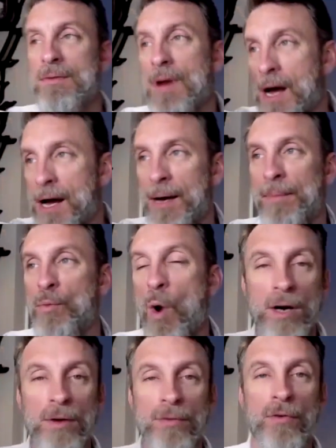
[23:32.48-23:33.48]
Uh,
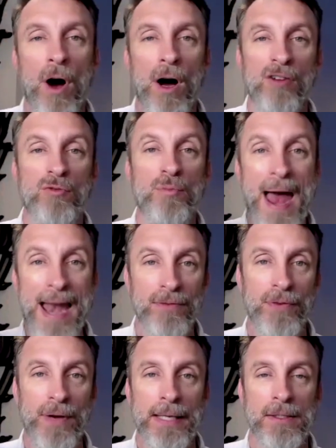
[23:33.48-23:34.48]
waterfall of
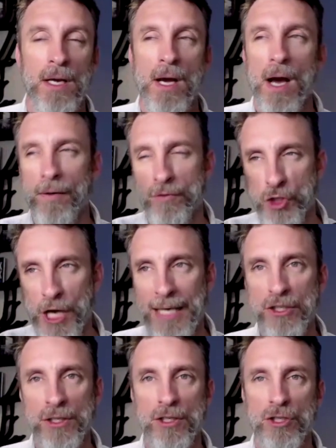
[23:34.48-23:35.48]
benefits of
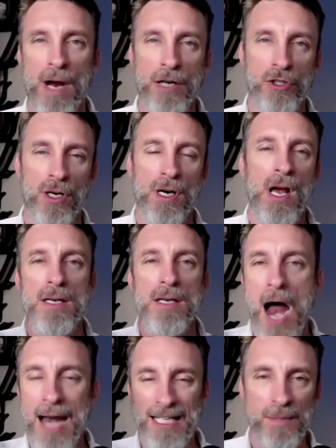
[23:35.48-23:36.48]
changing the structure,
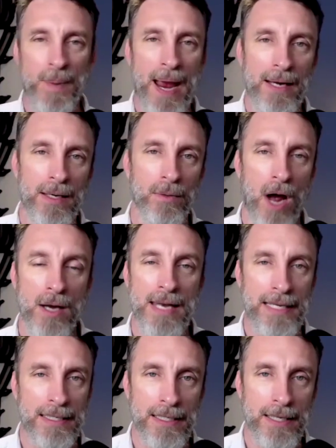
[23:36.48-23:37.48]
not expanding
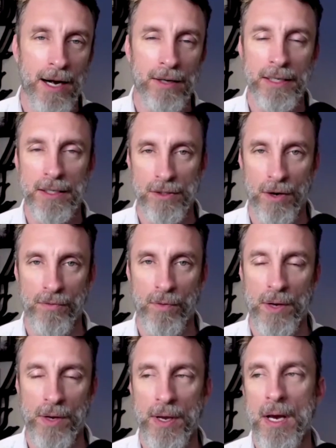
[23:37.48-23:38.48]
unnecessarily, and so
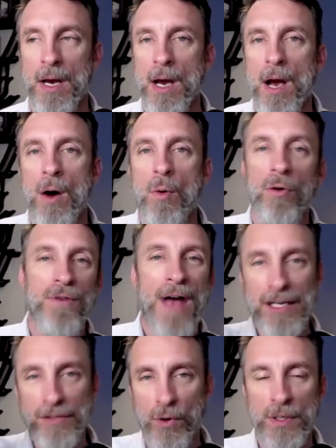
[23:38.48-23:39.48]
forth. Well,
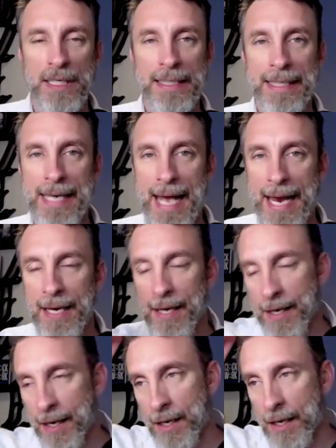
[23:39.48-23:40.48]
fast forward to today,
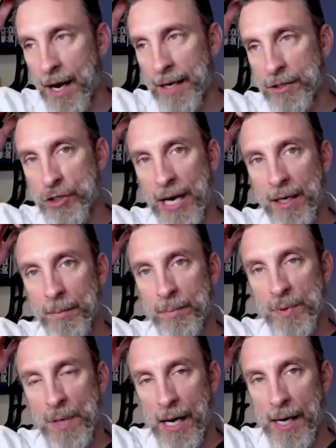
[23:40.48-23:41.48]
uh, Jacob,
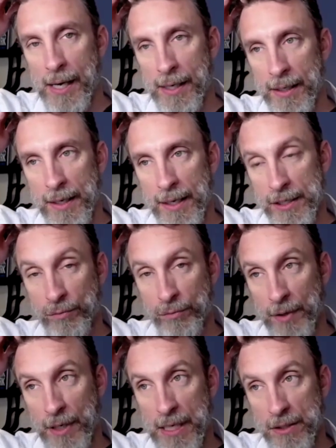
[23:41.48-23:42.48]
uh, his
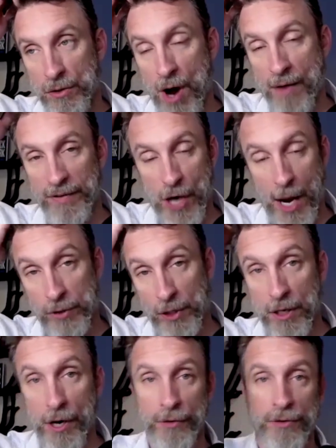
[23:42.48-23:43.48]
his coffee shops are
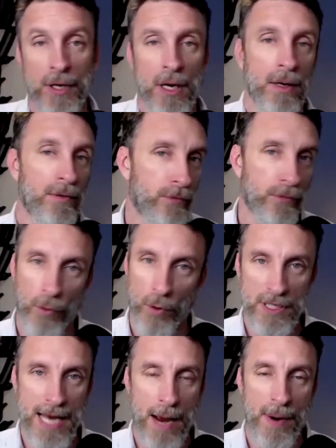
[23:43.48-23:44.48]
closed,
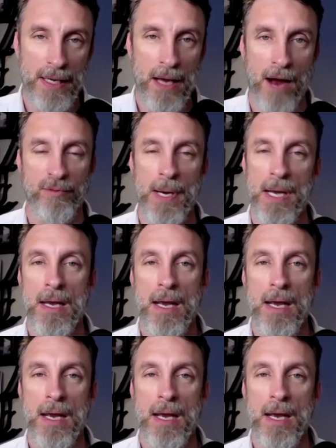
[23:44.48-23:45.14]
forced down by the government,